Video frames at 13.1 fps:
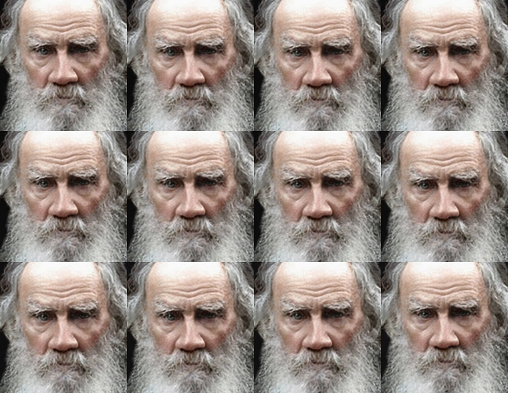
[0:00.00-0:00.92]

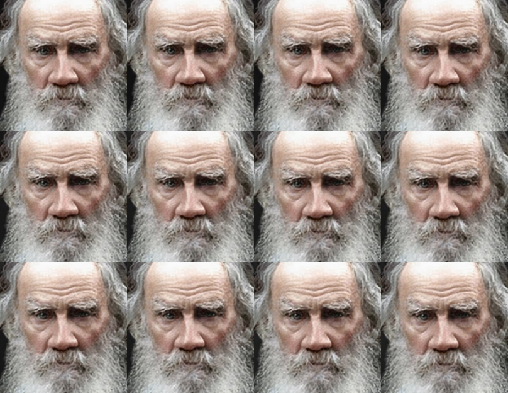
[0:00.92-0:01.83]

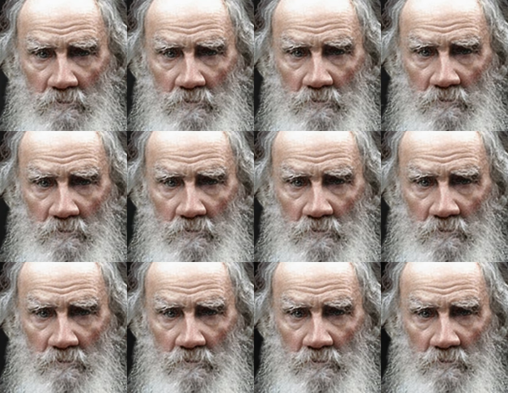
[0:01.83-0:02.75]

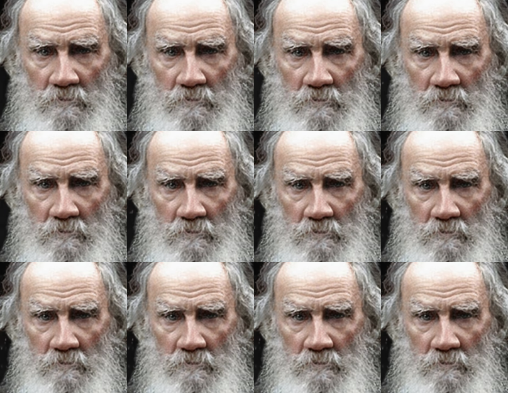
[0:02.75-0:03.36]
(silence)